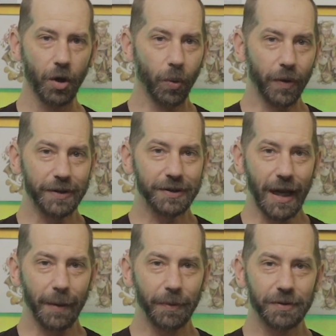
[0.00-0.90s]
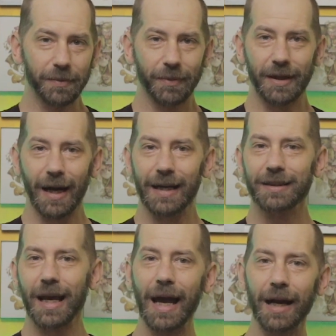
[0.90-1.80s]
When this happens, the dice
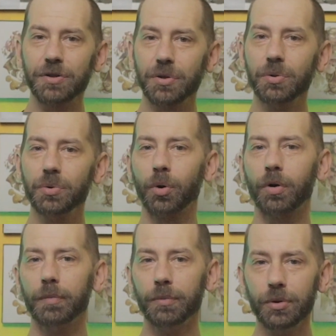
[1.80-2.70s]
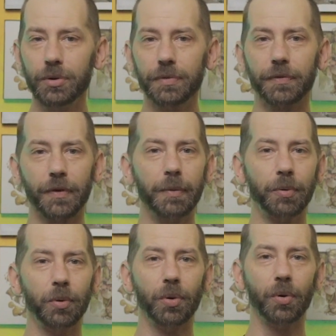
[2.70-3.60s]
added to or removed from the
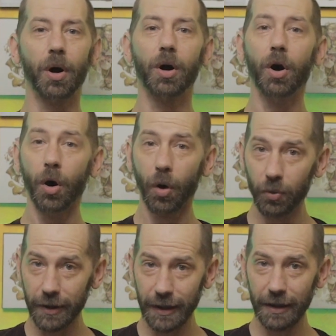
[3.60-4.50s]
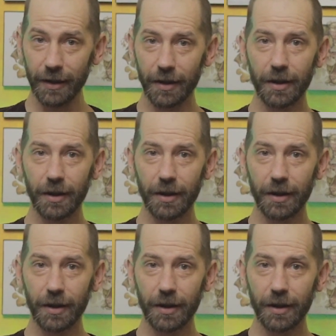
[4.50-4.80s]
pool are only